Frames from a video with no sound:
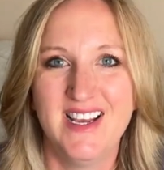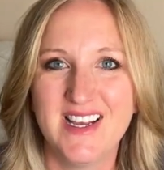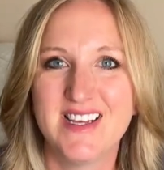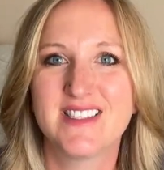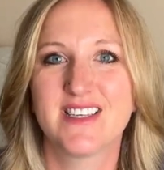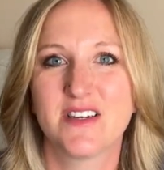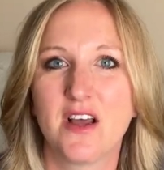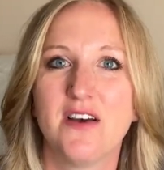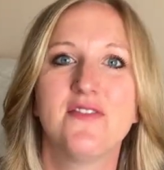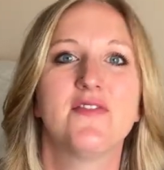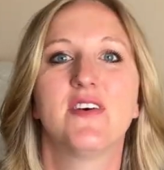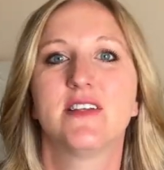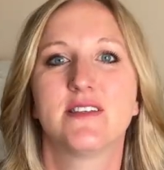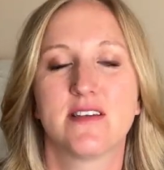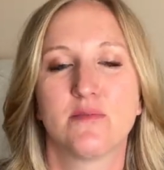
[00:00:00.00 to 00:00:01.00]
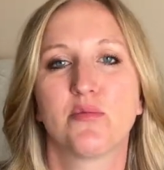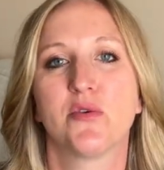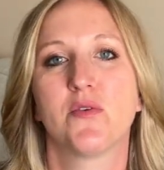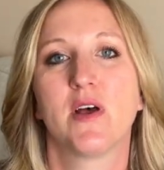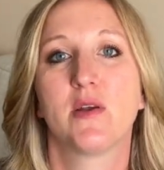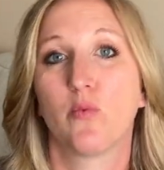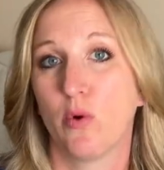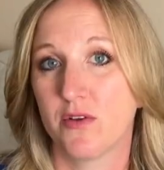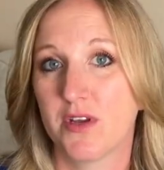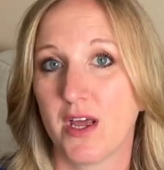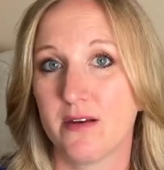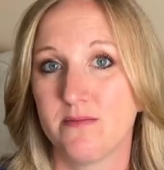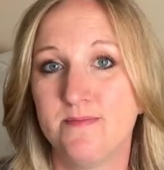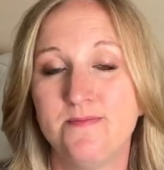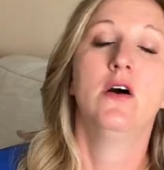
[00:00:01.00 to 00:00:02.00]
it's enough and simple and well
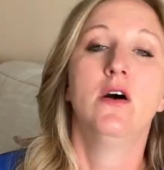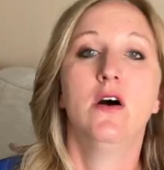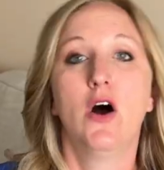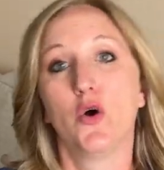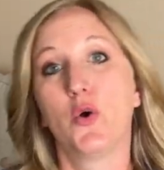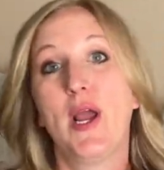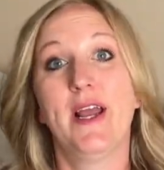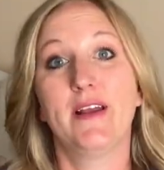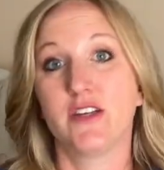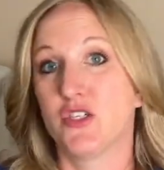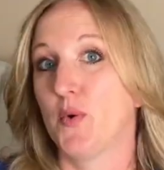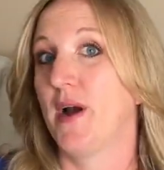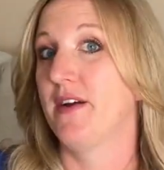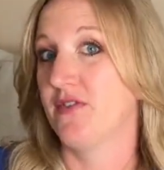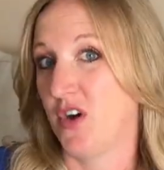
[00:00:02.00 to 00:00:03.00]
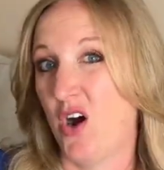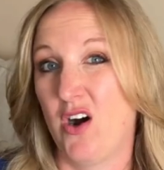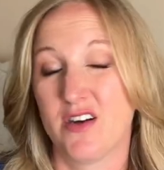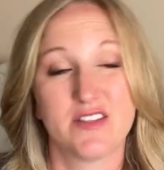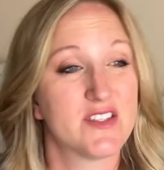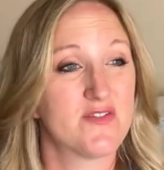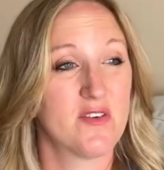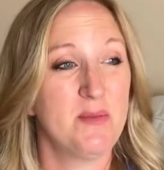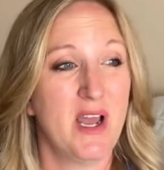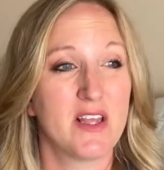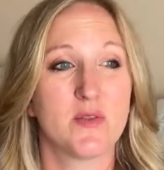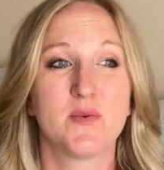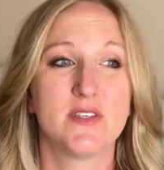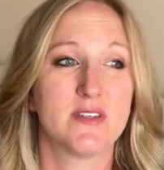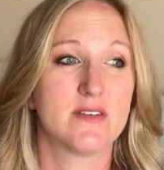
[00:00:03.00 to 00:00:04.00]
done. Okay, do I have cons for
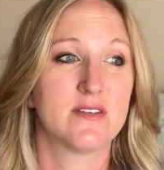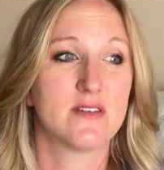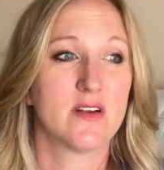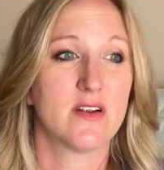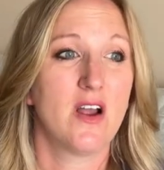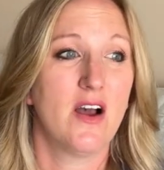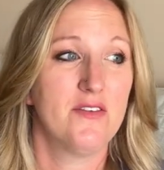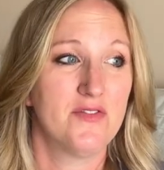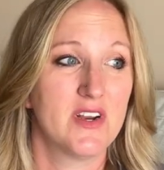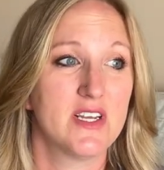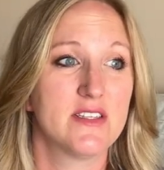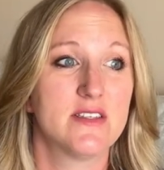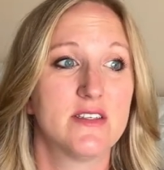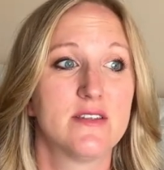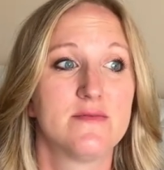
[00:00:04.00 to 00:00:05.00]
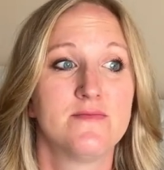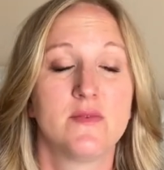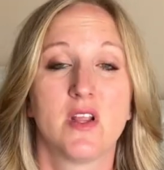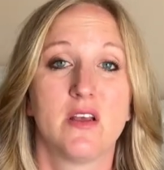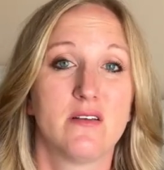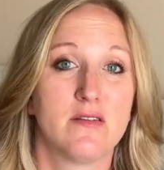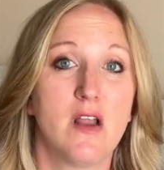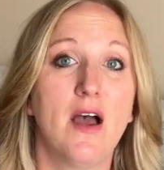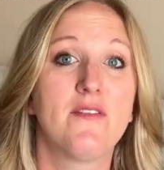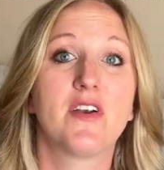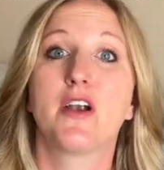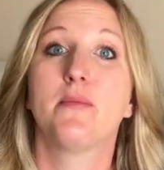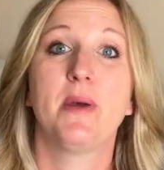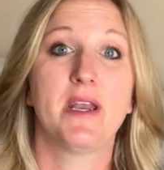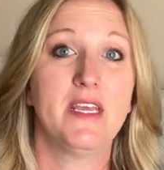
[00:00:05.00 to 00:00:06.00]
math with confidence? Not
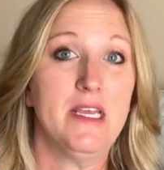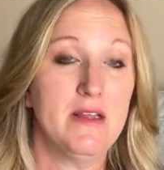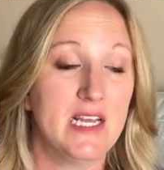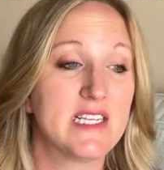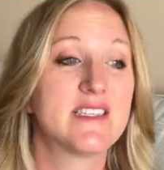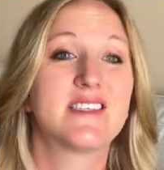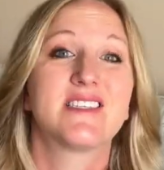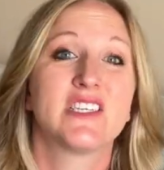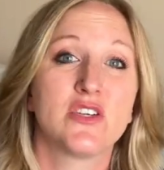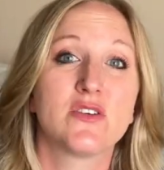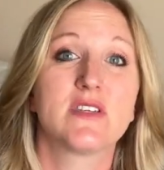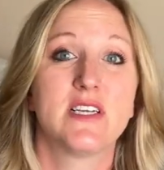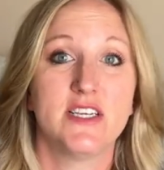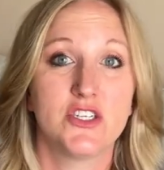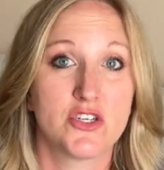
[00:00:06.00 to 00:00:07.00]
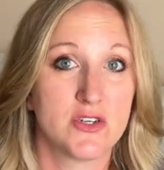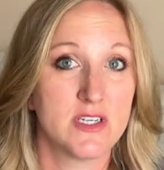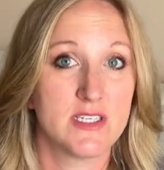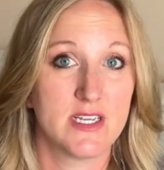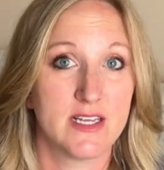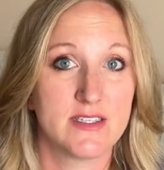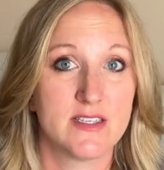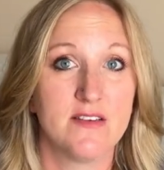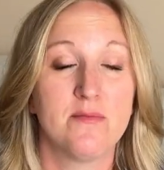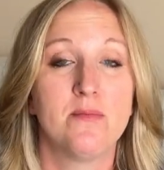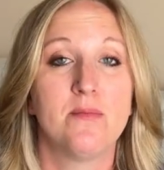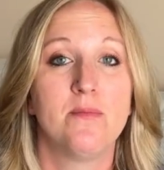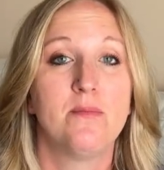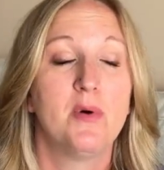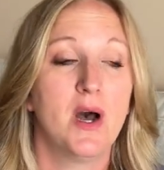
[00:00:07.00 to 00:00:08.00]
very many. It's still teacher
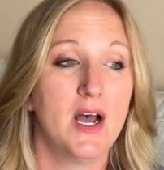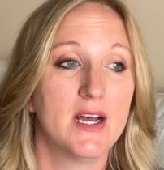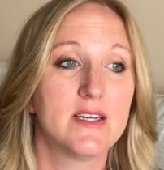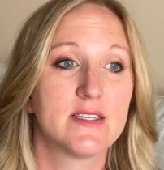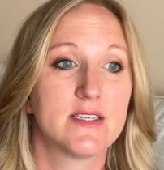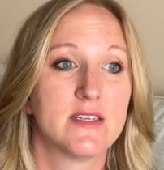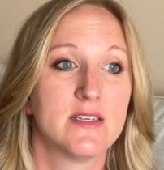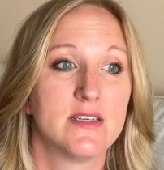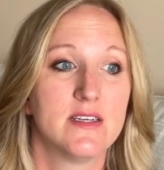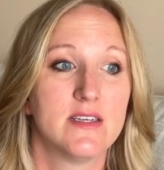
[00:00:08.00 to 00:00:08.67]
intensive, but